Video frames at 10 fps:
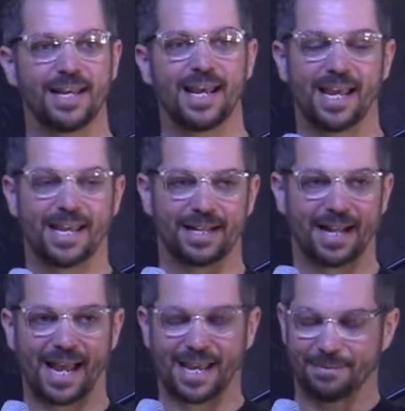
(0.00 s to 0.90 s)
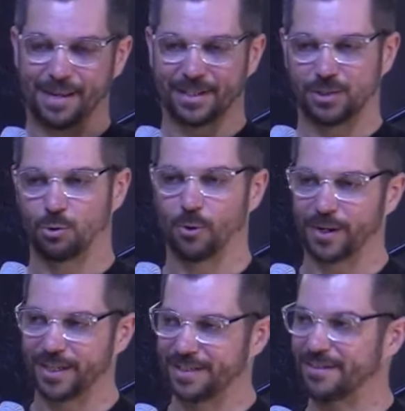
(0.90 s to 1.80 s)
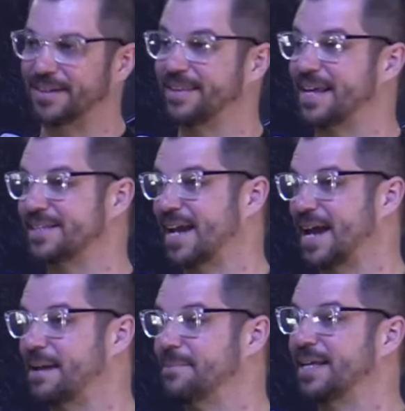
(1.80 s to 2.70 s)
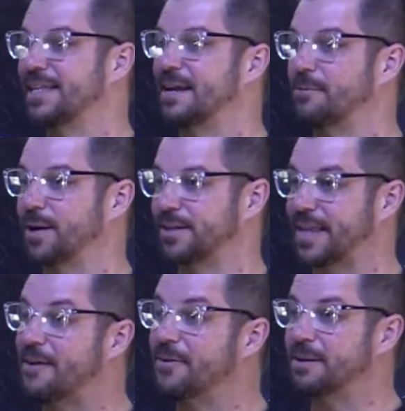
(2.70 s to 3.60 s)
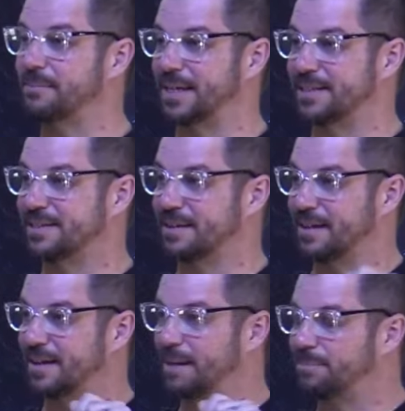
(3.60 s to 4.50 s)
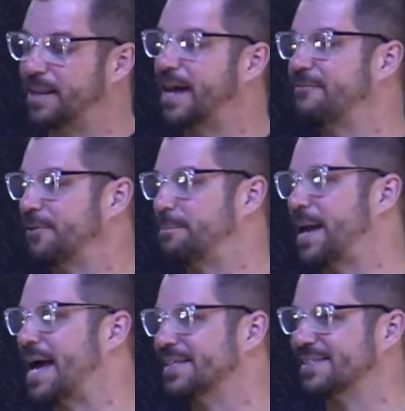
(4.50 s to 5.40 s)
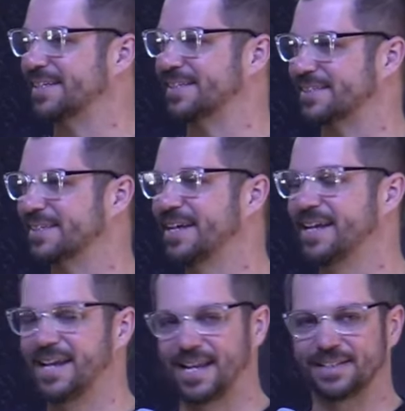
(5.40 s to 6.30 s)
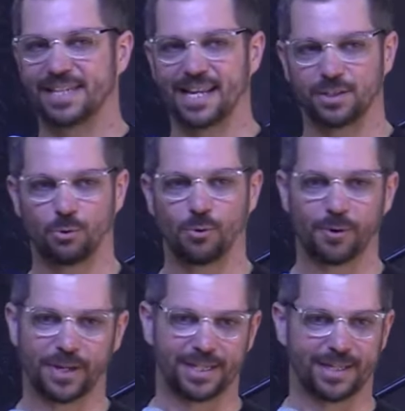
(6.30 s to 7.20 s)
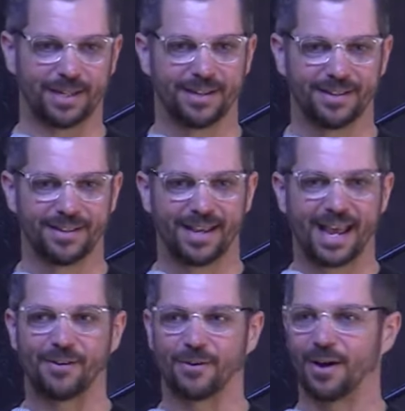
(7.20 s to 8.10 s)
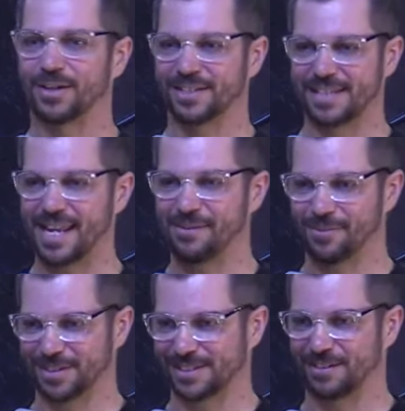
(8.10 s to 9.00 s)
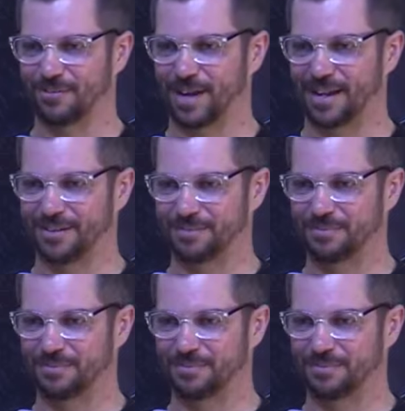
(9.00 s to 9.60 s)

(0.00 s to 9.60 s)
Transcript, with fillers: And I had met Tori during that time, and they were allowing me to apply for passes and take Tori out on a date once in a while.